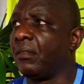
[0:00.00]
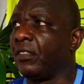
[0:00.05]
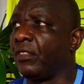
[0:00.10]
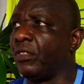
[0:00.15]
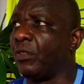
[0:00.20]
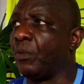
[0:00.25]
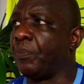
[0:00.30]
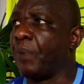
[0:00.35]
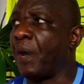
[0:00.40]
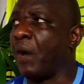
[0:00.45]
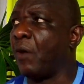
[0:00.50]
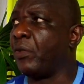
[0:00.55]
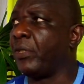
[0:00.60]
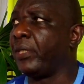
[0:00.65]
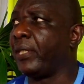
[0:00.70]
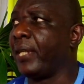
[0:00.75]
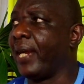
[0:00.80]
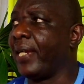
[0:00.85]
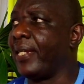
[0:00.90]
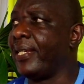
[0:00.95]
You
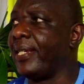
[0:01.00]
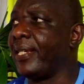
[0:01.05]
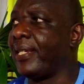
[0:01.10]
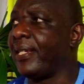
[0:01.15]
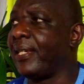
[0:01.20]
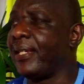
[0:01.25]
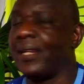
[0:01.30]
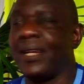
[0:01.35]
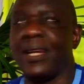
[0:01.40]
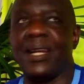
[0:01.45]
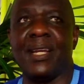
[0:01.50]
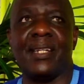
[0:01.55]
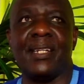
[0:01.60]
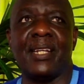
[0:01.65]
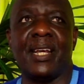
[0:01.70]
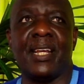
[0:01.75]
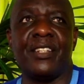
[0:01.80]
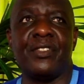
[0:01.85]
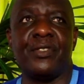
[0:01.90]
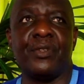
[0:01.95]
pound garlic and
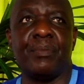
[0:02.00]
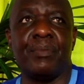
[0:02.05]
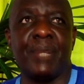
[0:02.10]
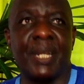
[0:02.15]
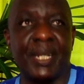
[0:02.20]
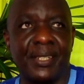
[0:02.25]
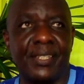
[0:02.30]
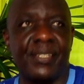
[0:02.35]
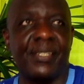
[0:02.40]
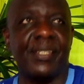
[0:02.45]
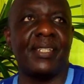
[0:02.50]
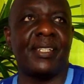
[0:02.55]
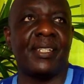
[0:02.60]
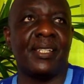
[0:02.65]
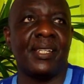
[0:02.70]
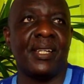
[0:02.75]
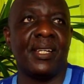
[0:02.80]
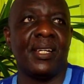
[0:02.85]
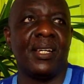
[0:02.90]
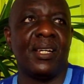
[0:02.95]
then you mix
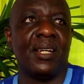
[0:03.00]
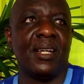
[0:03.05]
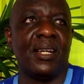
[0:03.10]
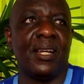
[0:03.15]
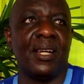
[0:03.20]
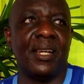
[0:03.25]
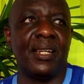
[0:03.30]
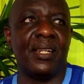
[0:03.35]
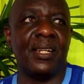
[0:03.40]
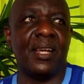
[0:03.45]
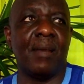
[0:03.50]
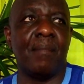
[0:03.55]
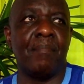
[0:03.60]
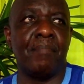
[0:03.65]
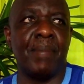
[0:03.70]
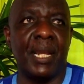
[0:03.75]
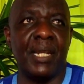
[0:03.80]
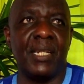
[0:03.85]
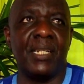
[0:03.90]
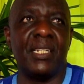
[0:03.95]
it in a
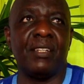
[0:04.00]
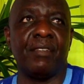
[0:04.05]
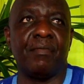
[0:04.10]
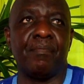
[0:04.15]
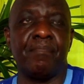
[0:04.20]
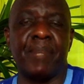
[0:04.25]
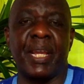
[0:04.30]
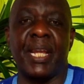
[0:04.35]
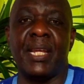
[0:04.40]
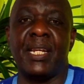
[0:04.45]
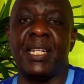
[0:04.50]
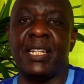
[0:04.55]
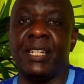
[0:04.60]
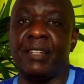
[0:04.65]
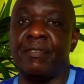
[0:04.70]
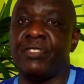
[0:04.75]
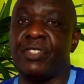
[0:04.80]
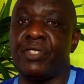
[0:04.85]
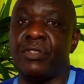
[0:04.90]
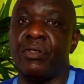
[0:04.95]
bay leaf. Bay
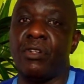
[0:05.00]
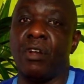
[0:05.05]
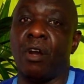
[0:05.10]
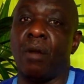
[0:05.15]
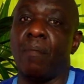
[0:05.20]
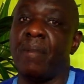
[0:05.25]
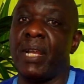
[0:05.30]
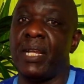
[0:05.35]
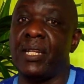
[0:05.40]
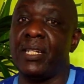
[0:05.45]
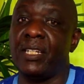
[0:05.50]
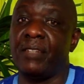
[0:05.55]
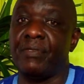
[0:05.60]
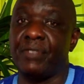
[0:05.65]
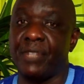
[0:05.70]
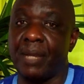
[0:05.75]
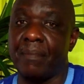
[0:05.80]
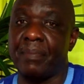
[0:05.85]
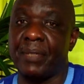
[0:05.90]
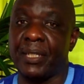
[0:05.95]
leaves, you know bay
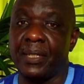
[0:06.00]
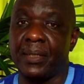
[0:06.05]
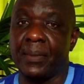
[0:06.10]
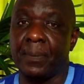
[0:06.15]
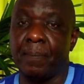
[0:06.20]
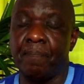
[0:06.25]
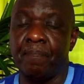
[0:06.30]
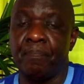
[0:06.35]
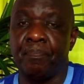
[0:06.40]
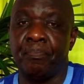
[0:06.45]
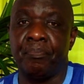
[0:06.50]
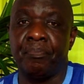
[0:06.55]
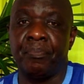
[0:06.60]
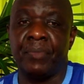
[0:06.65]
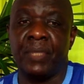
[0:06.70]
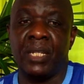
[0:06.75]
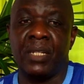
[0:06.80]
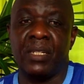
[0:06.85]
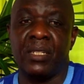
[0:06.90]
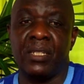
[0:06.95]
leaves, Abi.
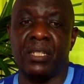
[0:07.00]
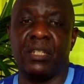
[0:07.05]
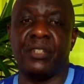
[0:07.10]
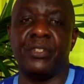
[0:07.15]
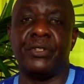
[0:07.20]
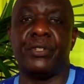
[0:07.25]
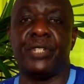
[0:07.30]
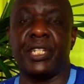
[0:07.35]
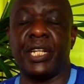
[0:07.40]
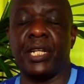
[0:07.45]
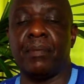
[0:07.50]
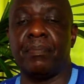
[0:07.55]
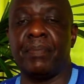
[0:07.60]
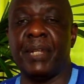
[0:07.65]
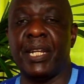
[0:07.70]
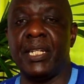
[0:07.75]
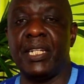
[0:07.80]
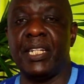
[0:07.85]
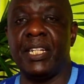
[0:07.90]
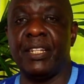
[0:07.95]
So you take
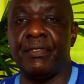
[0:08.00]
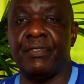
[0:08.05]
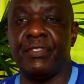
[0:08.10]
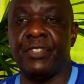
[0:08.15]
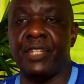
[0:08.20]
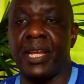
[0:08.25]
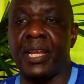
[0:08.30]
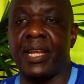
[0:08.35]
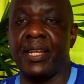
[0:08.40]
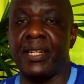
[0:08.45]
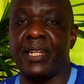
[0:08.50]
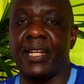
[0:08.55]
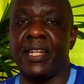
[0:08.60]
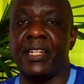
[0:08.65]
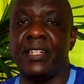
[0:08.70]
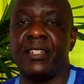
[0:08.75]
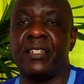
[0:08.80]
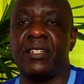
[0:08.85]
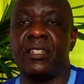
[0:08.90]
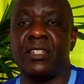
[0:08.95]
bay leaves and
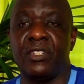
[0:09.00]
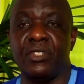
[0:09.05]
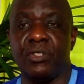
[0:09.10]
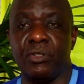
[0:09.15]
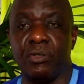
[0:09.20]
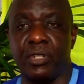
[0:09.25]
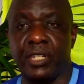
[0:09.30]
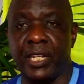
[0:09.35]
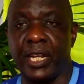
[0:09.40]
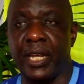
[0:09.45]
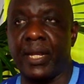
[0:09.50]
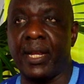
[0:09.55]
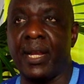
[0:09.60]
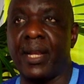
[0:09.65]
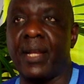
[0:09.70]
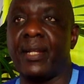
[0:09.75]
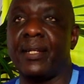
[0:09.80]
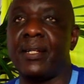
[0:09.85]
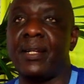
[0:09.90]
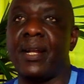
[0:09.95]
then you take
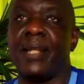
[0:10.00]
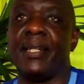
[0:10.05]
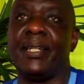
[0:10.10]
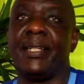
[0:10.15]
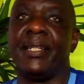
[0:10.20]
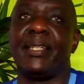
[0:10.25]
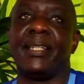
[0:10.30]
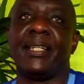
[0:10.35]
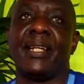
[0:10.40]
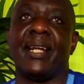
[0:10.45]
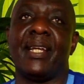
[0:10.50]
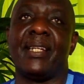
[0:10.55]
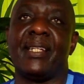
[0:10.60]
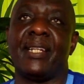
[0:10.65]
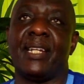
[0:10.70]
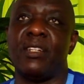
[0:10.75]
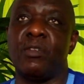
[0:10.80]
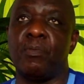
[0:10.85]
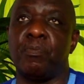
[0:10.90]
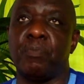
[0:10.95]
garlic and
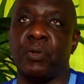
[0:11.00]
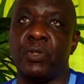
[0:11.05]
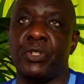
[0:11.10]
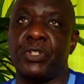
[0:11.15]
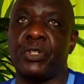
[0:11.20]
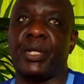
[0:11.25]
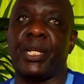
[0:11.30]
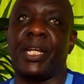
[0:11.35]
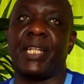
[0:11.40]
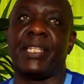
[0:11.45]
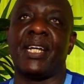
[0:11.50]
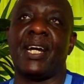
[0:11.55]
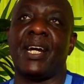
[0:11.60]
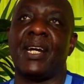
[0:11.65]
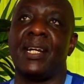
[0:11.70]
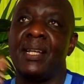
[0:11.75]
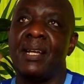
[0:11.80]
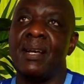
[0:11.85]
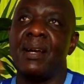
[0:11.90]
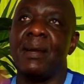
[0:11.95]
then you put
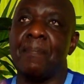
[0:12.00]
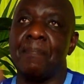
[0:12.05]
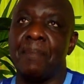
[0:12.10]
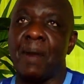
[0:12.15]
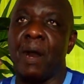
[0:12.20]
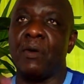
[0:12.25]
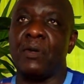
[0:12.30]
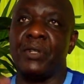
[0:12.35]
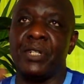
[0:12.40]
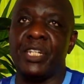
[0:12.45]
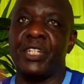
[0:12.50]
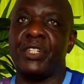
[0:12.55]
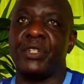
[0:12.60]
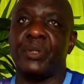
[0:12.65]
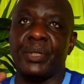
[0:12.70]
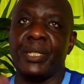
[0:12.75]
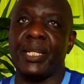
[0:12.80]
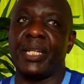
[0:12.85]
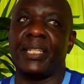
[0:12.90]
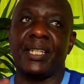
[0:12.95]
together, pound it
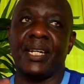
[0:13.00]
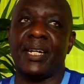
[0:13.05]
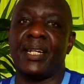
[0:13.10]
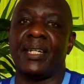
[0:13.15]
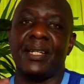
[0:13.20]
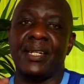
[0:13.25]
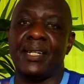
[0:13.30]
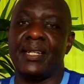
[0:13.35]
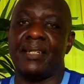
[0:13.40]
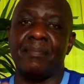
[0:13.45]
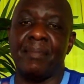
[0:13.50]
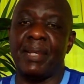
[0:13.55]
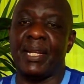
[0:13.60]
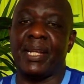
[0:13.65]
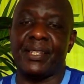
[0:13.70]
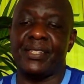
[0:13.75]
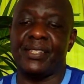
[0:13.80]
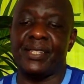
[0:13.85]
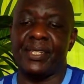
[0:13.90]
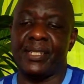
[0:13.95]
together, and
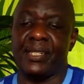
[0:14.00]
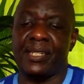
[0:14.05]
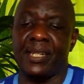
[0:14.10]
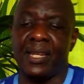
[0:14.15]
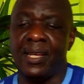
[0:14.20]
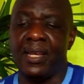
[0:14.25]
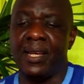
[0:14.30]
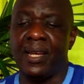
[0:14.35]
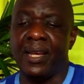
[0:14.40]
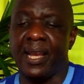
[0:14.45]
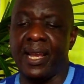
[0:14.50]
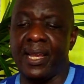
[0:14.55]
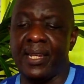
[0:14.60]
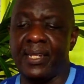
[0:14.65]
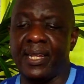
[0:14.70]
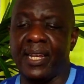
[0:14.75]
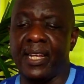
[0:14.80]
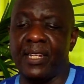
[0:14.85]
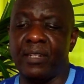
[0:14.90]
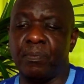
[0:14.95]
mix it, and
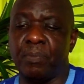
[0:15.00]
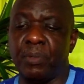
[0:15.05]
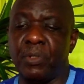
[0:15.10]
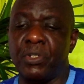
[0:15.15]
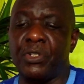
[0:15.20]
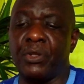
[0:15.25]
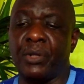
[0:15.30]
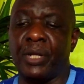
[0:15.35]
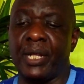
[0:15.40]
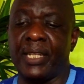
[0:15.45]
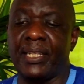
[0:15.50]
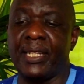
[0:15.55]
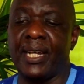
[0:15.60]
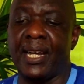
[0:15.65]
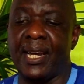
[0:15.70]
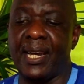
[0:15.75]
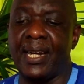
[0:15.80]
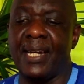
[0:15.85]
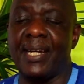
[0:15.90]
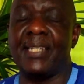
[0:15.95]
then put
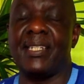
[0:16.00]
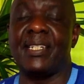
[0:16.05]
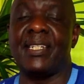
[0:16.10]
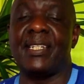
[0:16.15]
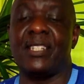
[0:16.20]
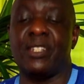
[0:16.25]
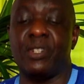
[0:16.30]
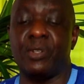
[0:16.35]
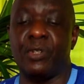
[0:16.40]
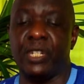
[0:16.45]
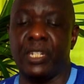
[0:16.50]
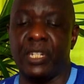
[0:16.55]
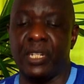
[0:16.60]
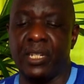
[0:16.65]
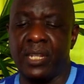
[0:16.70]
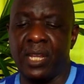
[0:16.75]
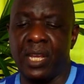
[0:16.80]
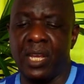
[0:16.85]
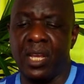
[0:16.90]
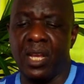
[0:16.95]
together, add it to the
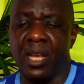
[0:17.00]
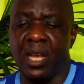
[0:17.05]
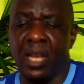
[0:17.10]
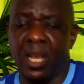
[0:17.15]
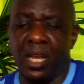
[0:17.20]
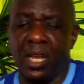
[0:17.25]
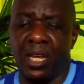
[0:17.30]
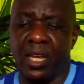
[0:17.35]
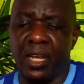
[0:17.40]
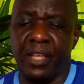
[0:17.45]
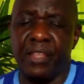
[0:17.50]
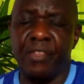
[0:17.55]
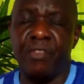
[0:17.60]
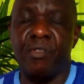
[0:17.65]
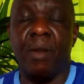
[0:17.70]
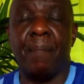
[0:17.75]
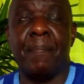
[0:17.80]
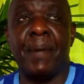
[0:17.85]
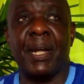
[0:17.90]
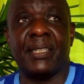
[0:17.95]

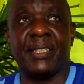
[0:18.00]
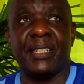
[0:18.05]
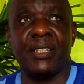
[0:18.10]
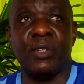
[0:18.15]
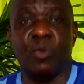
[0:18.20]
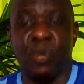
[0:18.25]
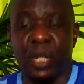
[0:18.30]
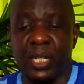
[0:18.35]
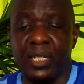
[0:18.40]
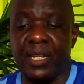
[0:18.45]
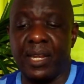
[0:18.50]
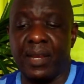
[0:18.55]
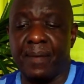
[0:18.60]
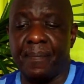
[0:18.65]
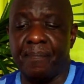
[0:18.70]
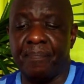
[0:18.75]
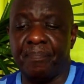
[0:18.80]
your boiling water.